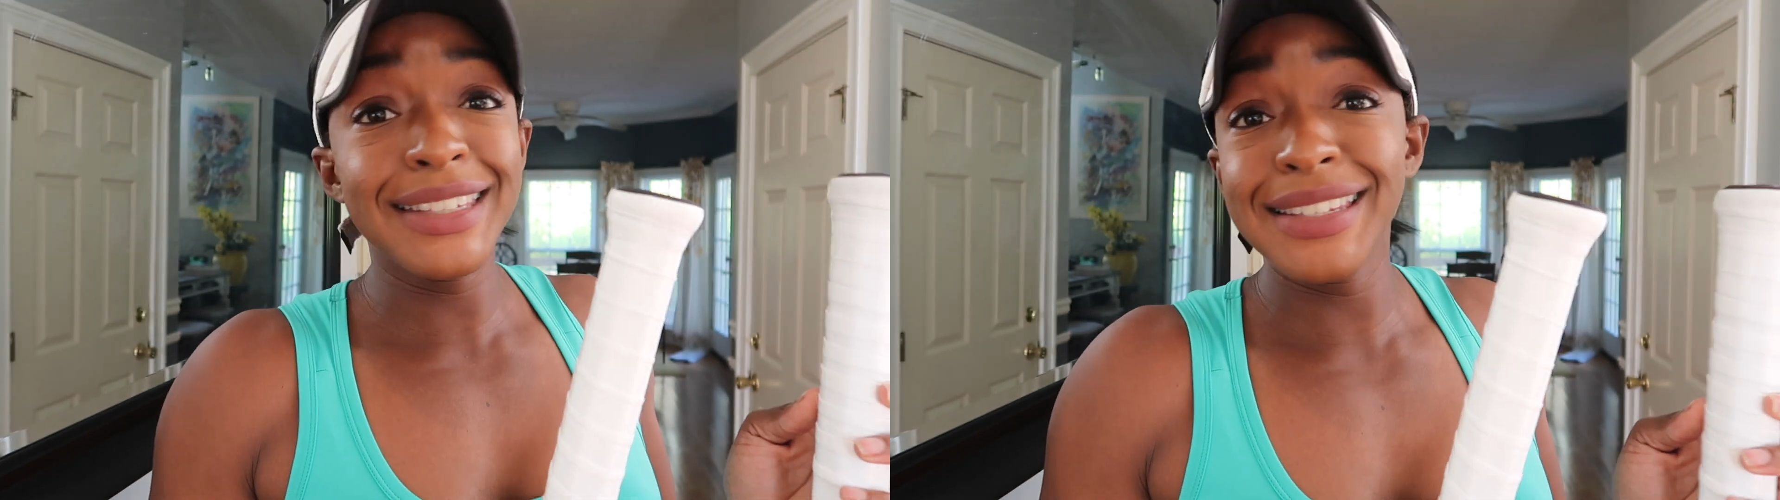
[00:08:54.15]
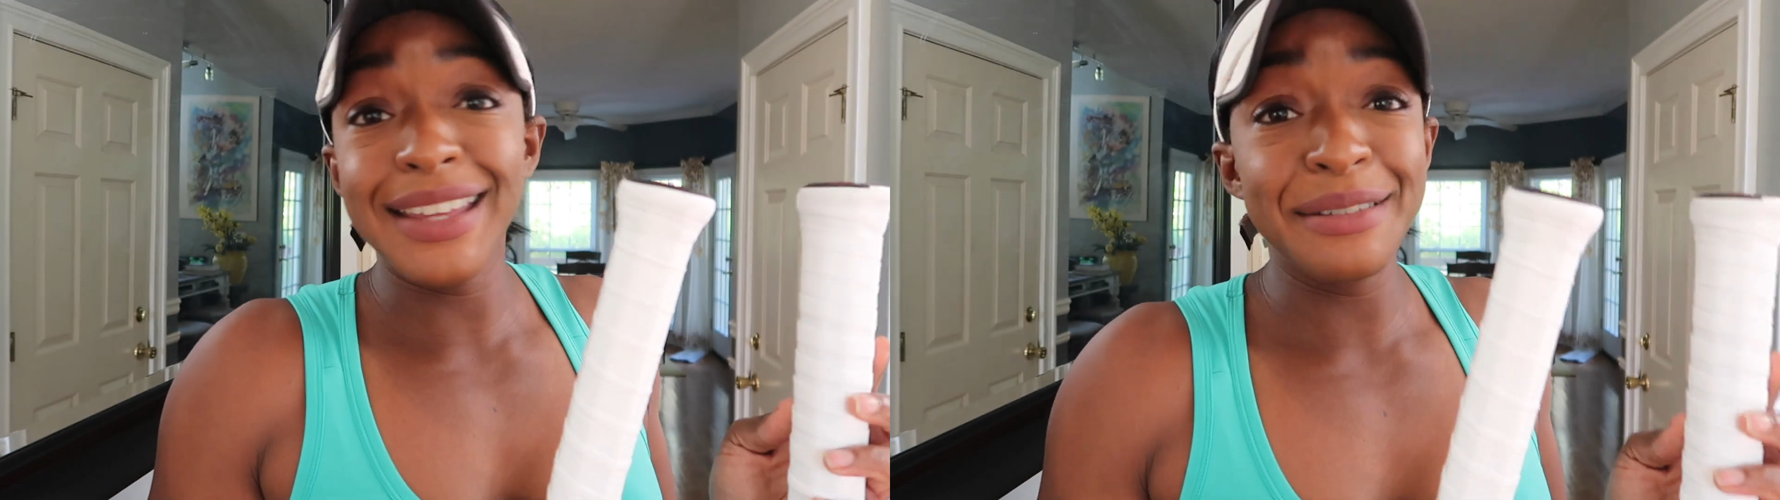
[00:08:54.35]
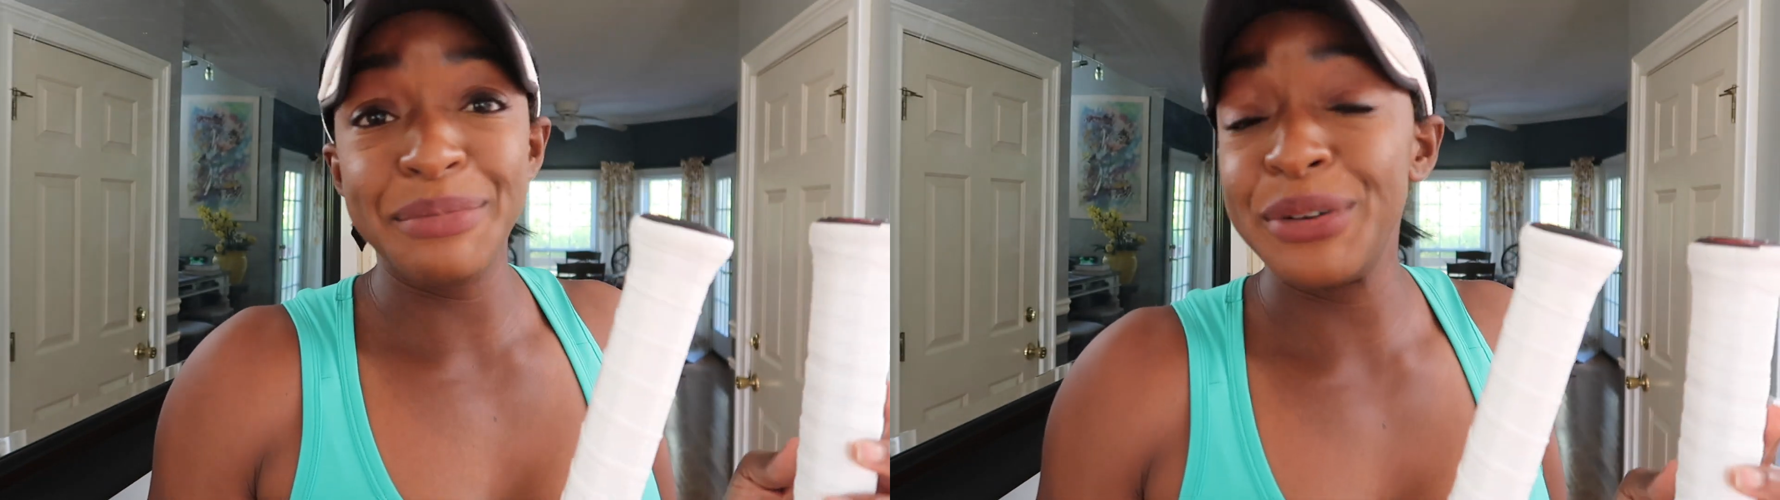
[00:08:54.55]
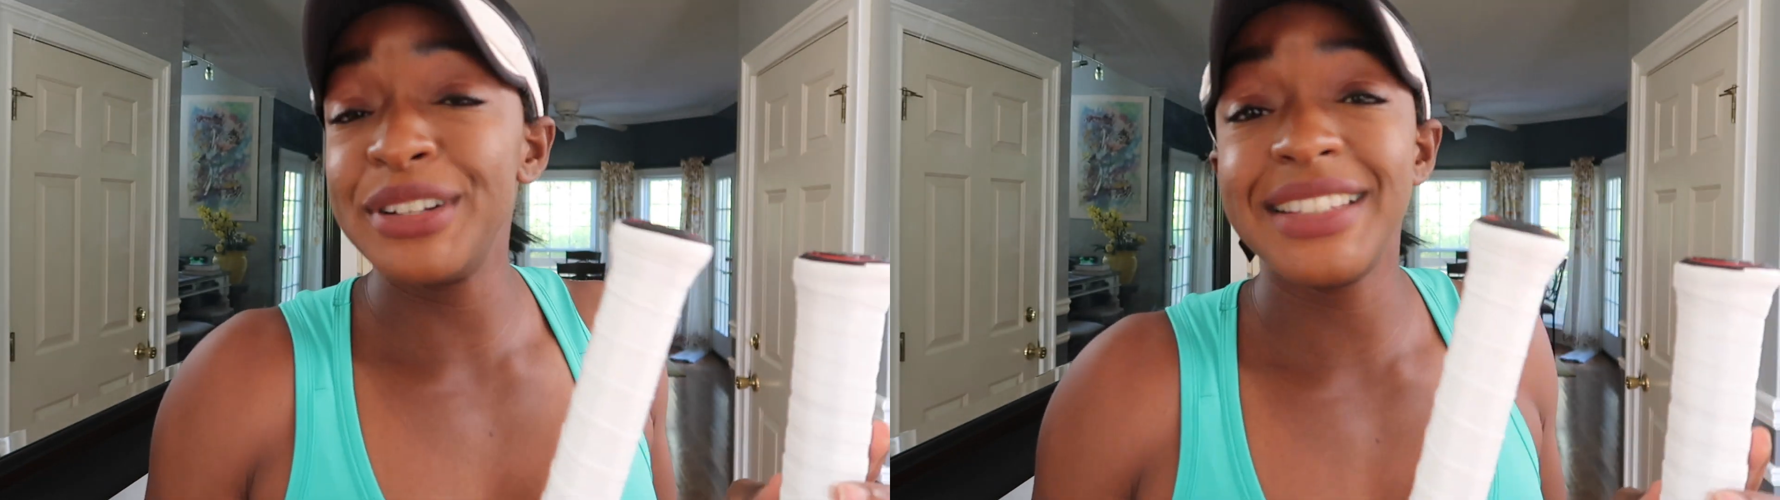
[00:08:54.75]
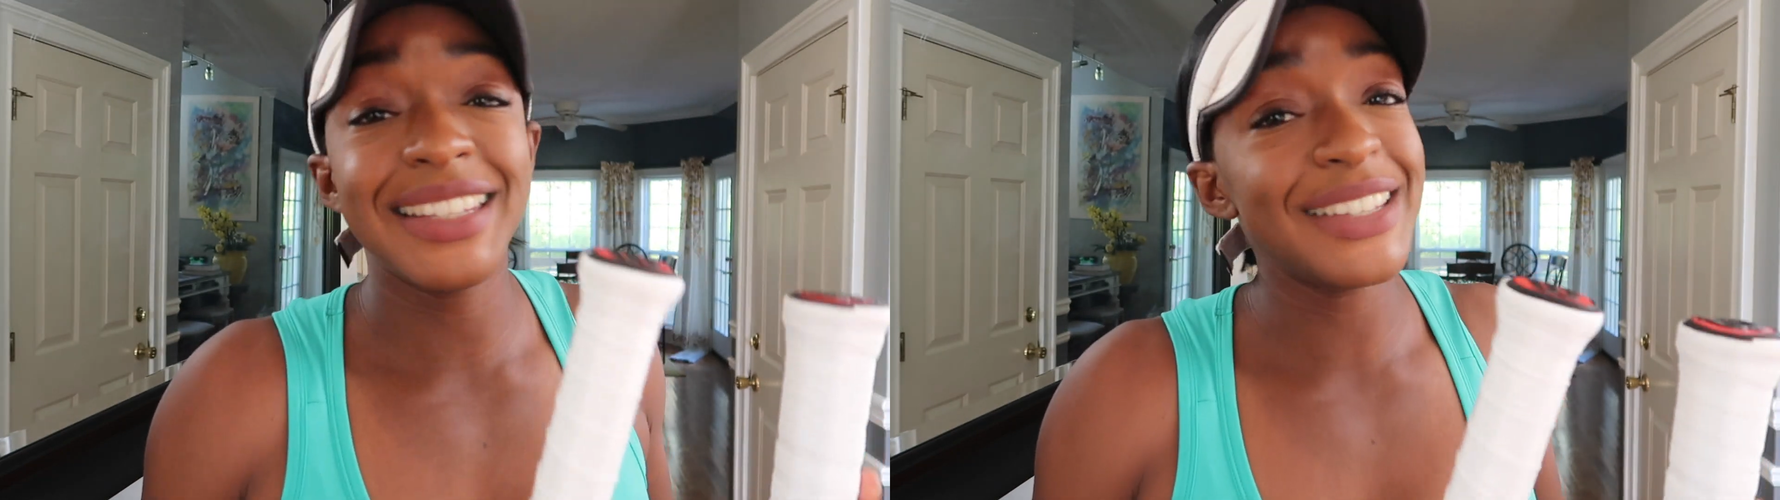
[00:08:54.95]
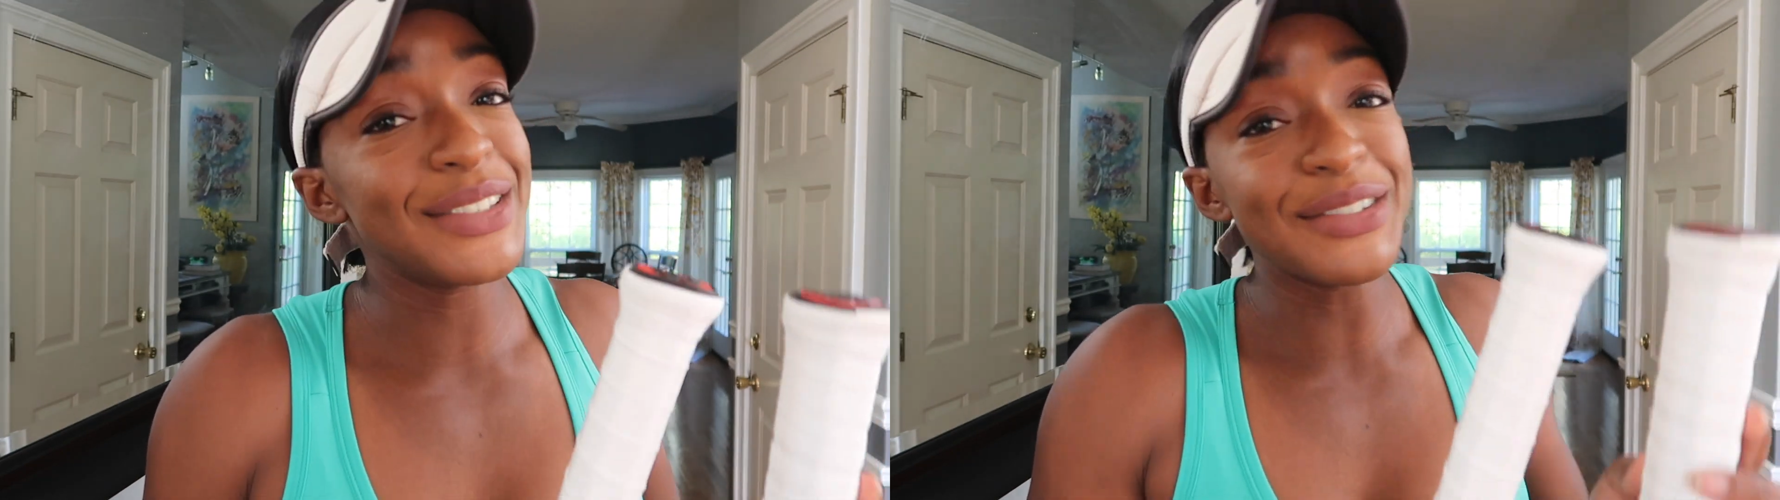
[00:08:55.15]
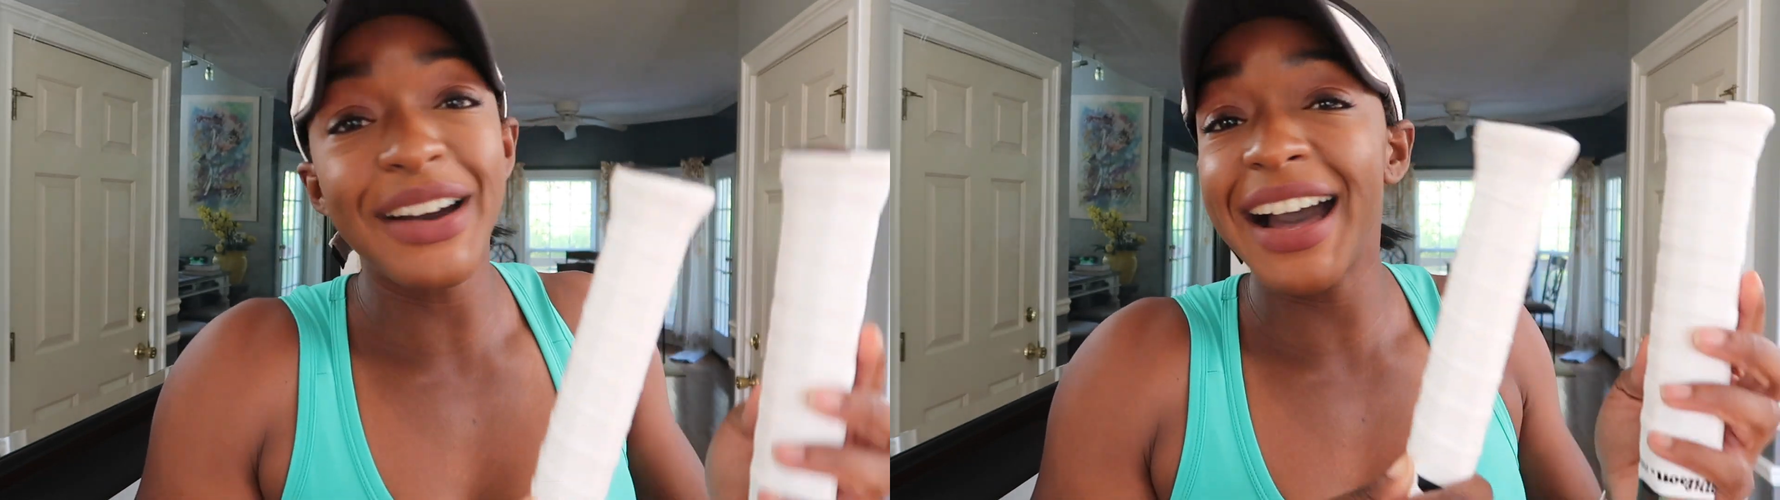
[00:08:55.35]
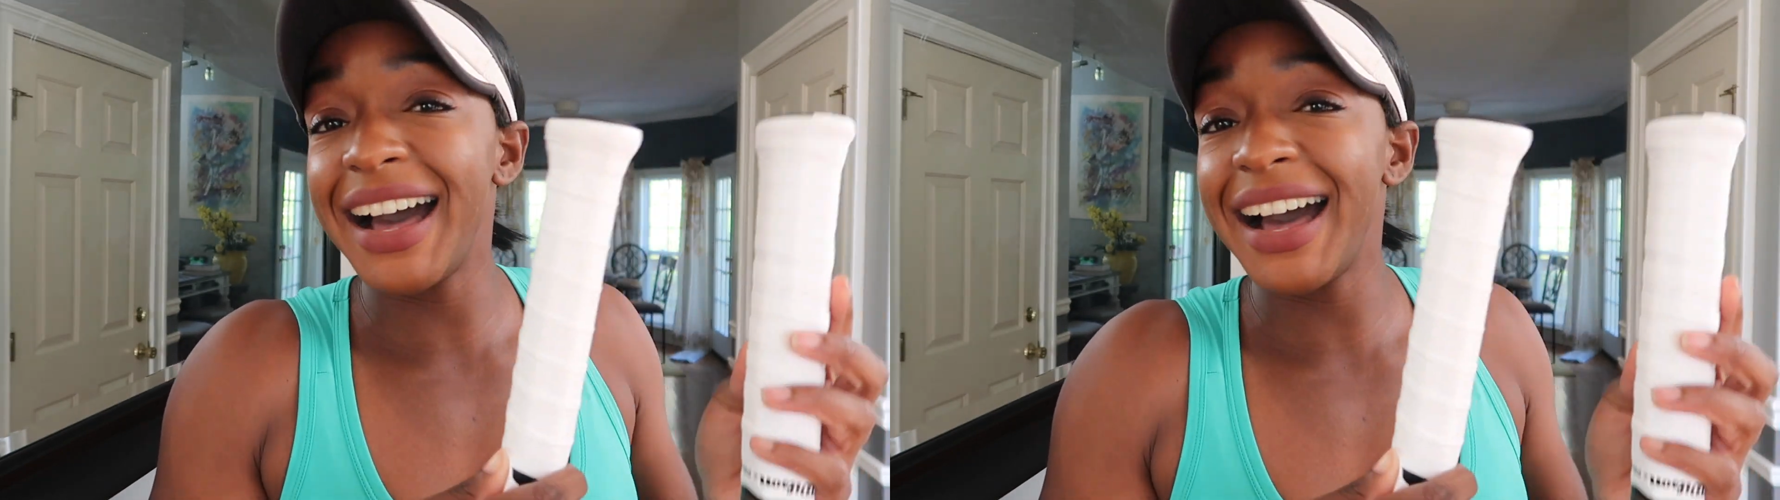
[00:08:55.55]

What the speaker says: is not important to you,